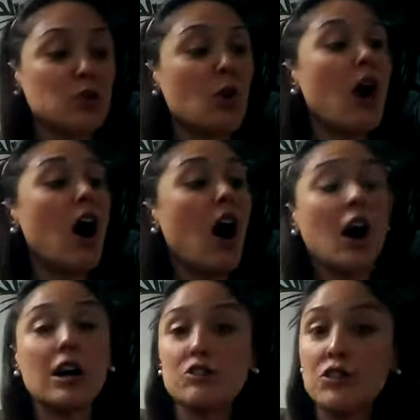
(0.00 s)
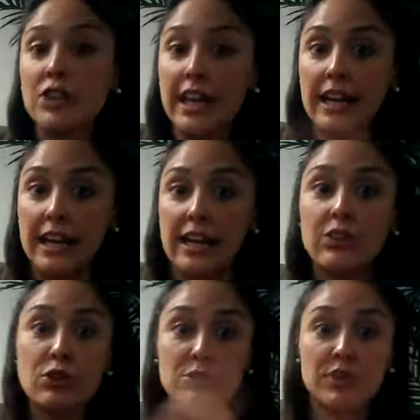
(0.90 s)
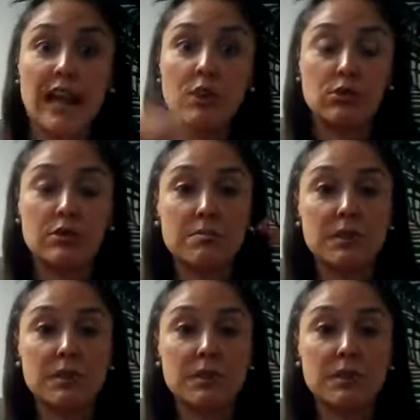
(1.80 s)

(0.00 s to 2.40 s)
So alternating those cycles,